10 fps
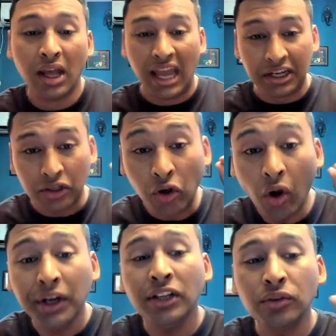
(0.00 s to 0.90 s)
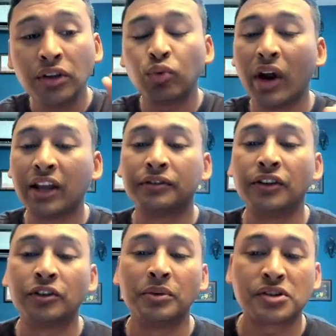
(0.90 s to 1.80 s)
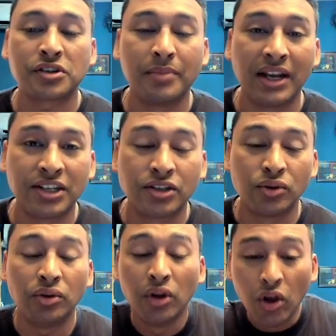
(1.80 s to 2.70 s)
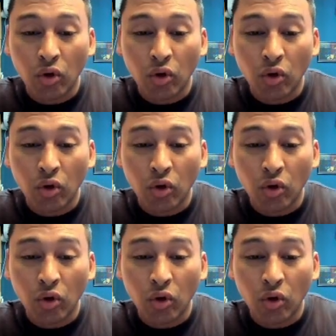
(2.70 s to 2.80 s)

and according to this Wyckoff distribution schematic two,